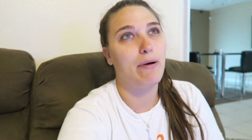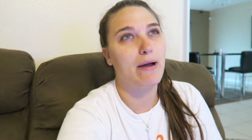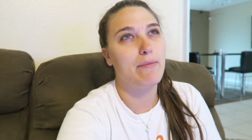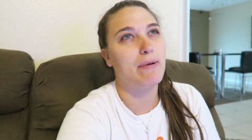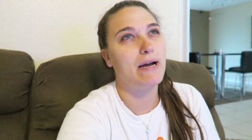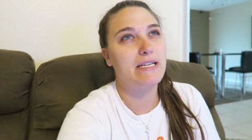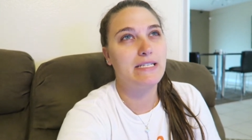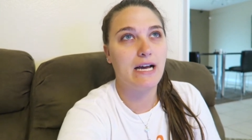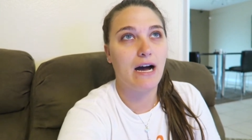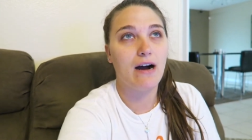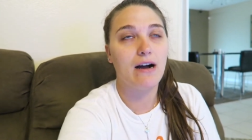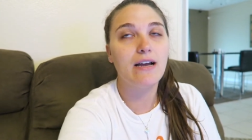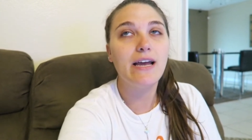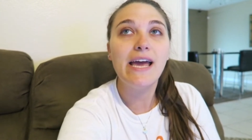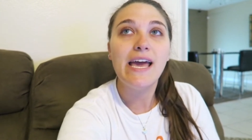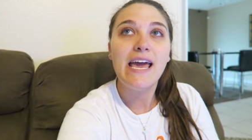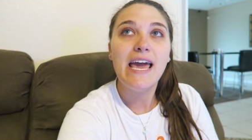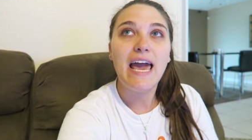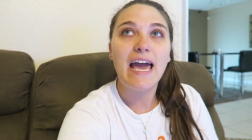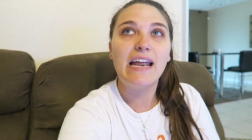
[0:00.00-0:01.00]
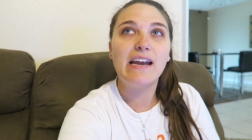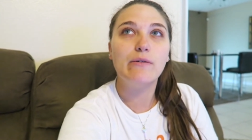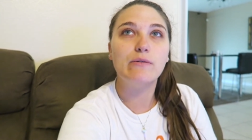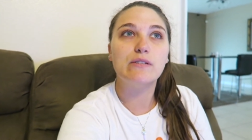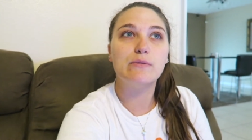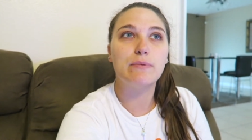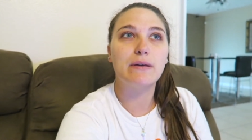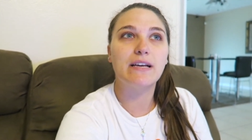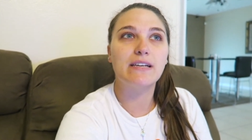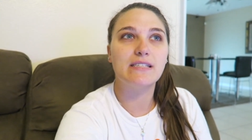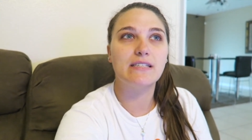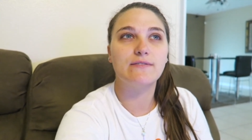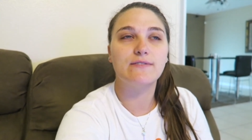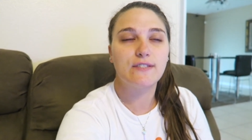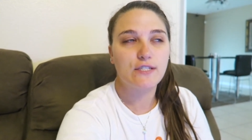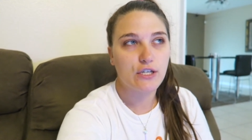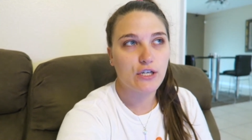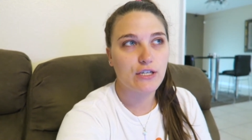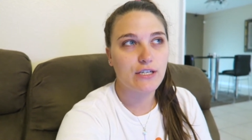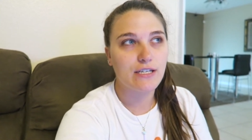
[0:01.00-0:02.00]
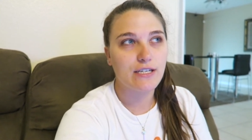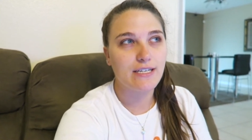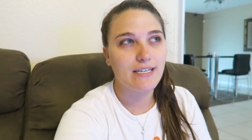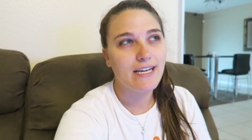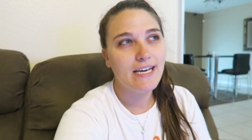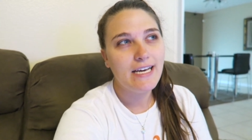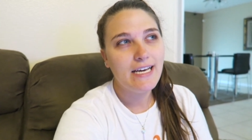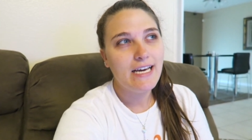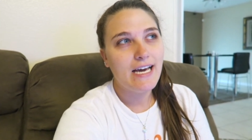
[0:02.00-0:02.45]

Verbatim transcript: bite my tongue, and it was because of certain